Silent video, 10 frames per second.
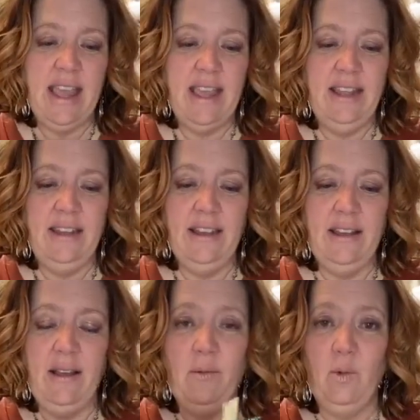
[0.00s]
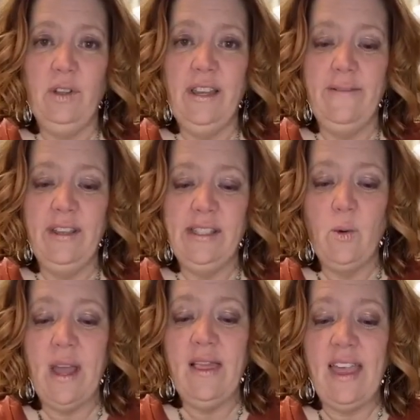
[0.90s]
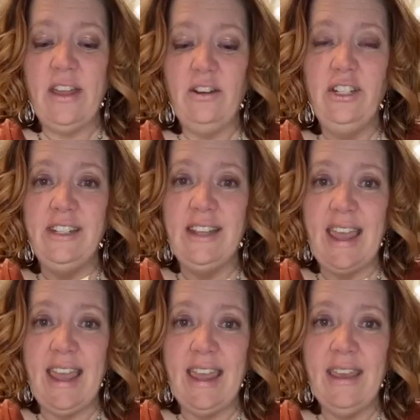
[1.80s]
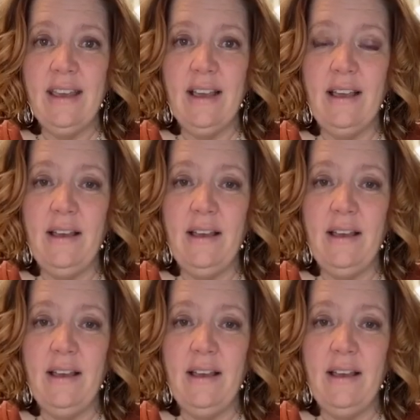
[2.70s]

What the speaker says: We'll give this away later today,